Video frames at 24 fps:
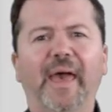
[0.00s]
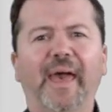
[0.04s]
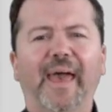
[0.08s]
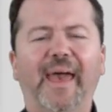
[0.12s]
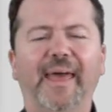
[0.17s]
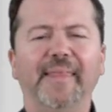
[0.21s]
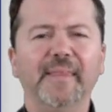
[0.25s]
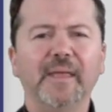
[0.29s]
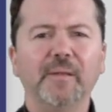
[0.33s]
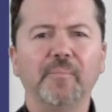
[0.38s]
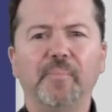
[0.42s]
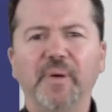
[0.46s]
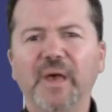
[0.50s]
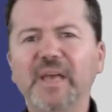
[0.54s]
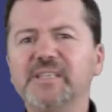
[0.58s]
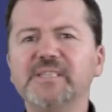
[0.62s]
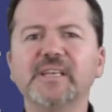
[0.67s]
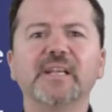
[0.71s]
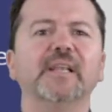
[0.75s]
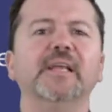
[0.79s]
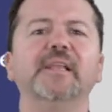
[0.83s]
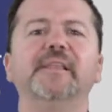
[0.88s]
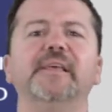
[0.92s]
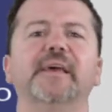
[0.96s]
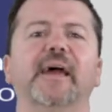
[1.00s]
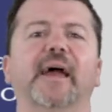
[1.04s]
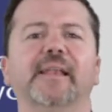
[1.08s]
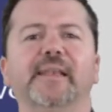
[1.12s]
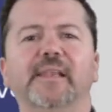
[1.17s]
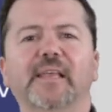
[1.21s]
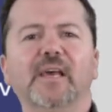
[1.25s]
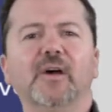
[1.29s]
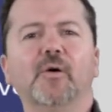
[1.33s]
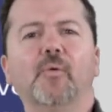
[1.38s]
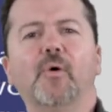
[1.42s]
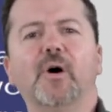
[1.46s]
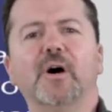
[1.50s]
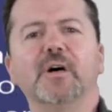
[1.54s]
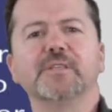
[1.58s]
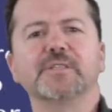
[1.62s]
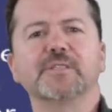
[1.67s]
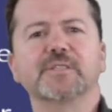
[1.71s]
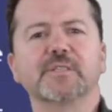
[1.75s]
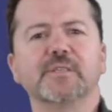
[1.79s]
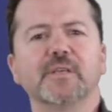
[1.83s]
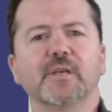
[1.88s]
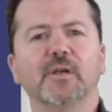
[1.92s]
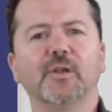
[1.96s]
And then basically the idea
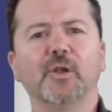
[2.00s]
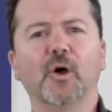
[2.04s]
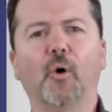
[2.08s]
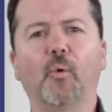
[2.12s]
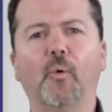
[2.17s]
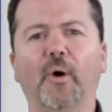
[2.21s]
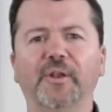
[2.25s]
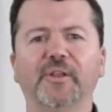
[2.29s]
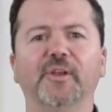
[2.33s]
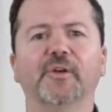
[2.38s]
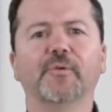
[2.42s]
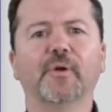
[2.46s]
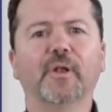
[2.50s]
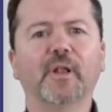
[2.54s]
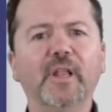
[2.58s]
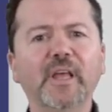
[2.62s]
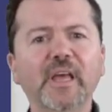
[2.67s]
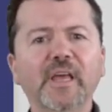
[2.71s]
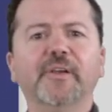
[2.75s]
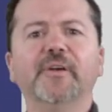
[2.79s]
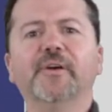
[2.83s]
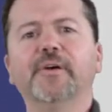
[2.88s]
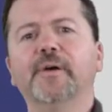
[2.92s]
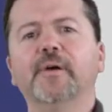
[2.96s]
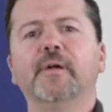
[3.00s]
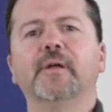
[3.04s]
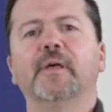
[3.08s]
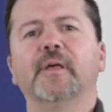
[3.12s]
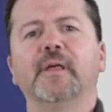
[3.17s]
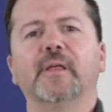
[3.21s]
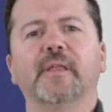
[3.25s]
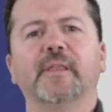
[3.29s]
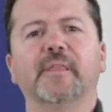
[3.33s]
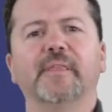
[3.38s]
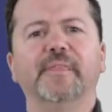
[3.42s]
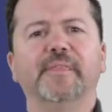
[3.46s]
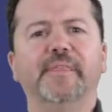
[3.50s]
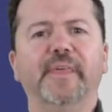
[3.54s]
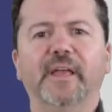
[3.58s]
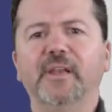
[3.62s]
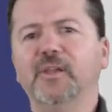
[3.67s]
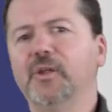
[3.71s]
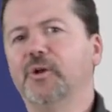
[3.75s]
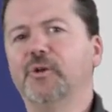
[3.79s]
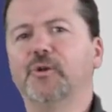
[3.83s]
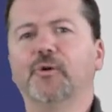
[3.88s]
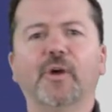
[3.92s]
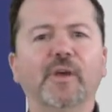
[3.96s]
was, you know, when you're a leader, then
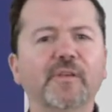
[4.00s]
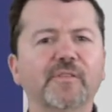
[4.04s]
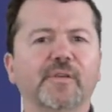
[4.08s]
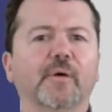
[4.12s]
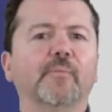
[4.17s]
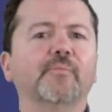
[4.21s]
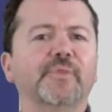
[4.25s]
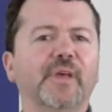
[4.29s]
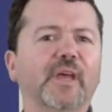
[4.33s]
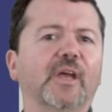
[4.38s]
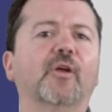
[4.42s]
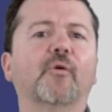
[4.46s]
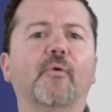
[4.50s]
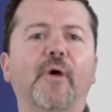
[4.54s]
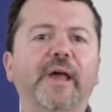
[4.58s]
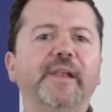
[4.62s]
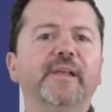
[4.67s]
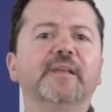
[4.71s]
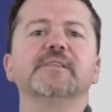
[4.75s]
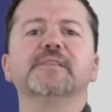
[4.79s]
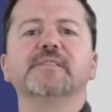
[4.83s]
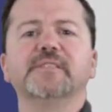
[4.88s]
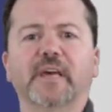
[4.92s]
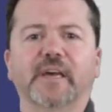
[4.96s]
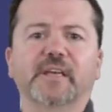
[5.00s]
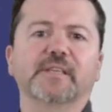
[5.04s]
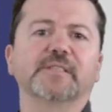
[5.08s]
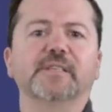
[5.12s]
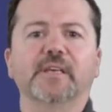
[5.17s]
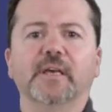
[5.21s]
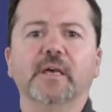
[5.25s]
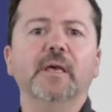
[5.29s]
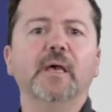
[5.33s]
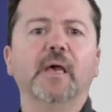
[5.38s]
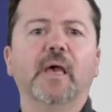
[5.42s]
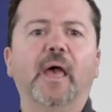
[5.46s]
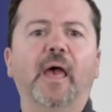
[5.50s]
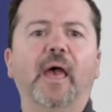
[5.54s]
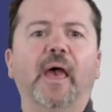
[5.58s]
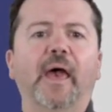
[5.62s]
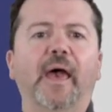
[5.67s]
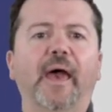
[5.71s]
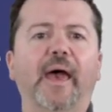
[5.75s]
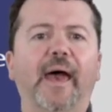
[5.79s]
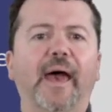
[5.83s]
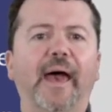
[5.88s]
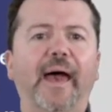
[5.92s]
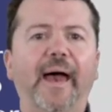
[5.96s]
you're doing something great and sexy.
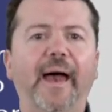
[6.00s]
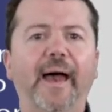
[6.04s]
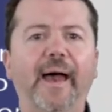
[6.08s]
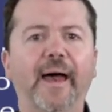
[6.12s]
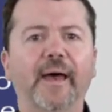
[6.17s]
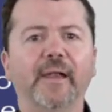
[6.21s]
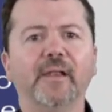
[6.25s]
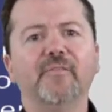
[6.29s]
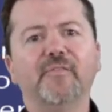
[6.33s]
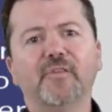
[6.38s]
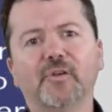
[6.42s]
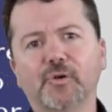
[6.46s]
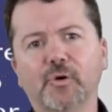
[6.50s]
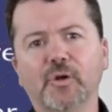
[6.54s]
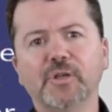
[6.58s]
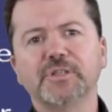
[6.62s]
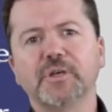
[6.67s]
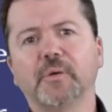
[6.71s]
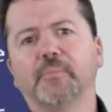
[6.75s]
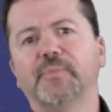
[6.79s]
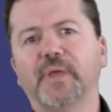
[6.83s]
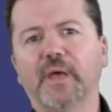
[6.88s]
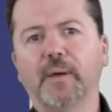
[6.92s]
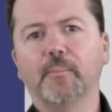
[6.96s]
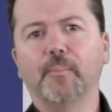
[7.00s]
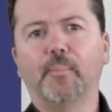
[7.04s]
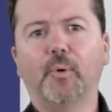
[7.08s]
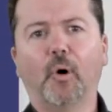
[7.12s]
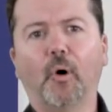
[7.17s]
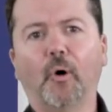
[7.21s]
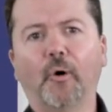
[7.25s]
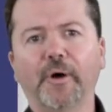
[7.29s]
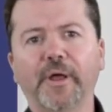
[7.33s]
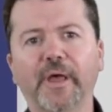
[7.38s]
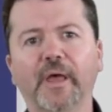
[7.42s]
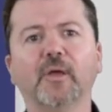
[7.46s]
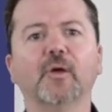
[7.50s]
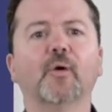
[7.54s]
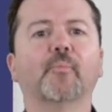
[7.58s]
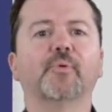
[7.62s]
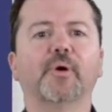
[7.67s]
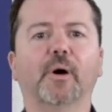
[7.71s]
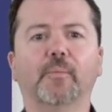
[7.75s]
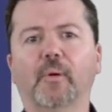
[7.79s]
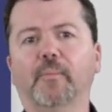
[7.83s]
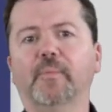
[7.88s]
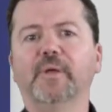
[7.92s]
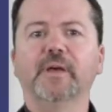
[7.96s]
And if you're doing something boring, you're
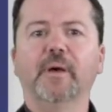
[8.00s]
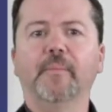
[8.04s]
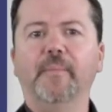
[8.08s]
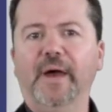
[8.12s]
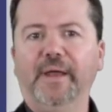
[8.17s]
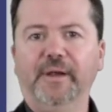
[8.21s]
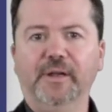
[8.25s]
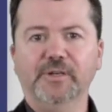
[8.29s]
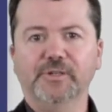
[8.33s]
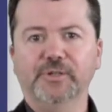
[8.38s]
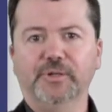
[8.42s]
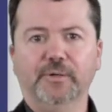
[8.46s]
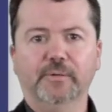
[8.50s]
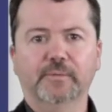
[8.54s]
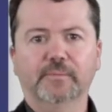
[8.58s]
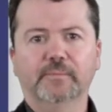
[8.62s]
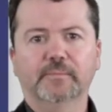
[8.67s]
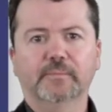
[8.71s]
probably a manager.